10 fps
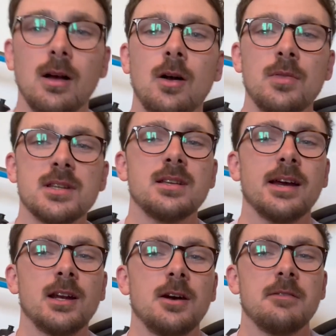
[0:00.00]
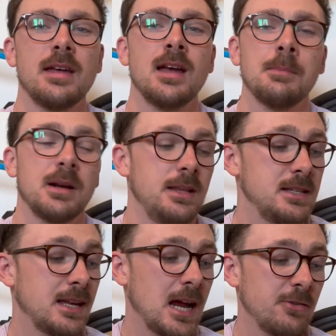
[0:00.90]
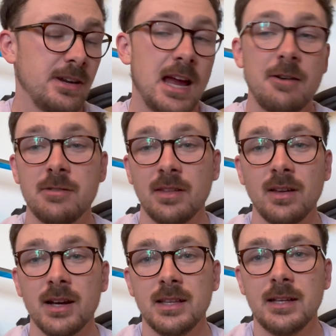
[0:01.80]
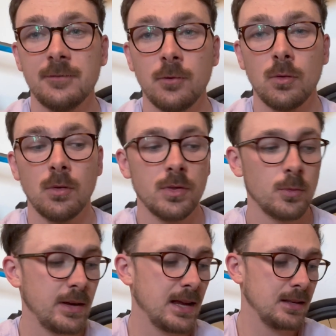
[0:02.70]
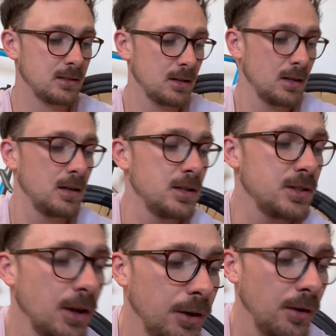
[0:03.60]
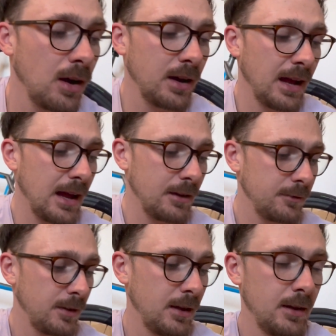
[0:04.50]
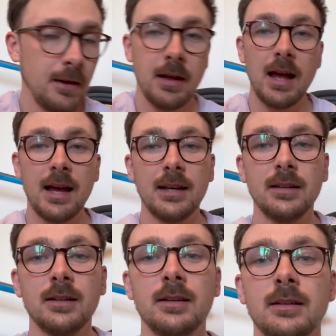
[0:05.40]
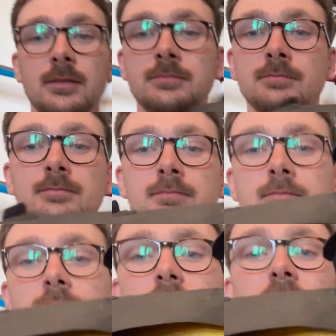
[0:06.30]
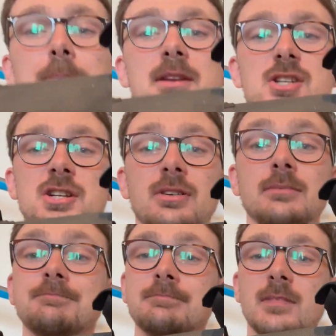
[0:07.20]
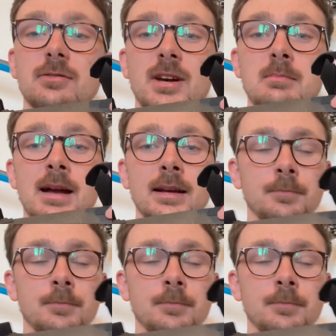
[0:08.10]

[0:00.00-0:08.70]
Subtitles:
On the cycle over there, I'm going to need to carry everything that I need for the weekend. So I have an Apigura frame bag.